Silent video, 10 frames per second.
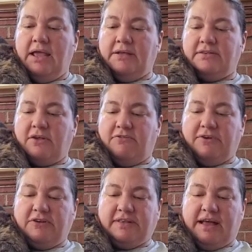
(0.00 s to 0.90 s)
So
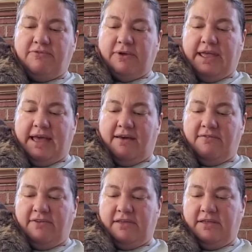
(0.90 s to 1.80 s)
first off, we have
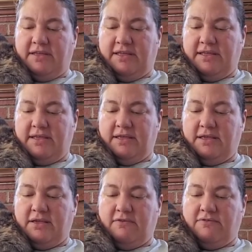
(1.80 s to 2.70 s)

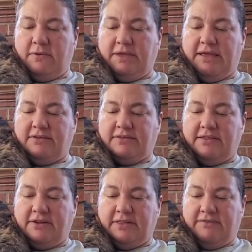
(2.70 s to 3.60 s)
from Gail's
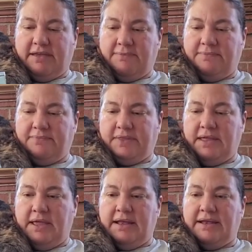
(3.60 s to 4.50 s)
Southern Living.
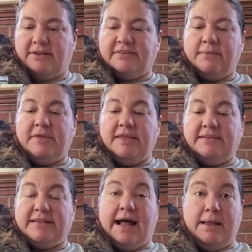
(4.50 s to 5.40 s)
Now some of
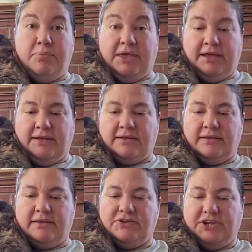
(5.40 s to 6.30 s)
these I picked.
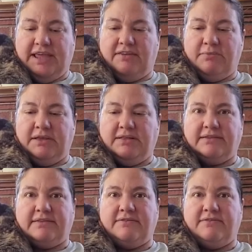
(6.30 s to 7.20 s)
She gave me a
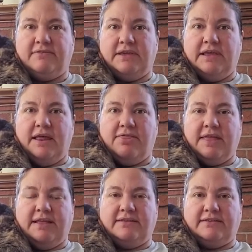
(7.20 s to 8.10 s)
list of
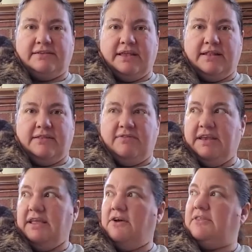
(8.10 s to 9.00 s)
things in the
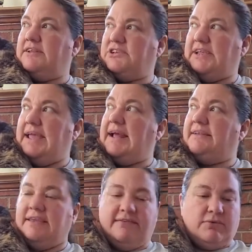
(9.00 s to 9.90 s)
video that she had
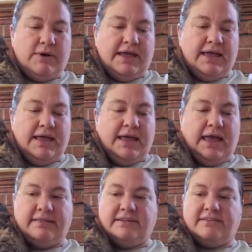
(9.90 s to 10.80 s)
to give away.
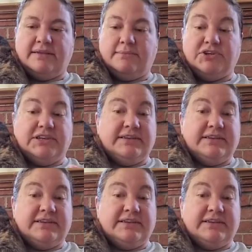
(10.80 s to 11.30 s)
And then some she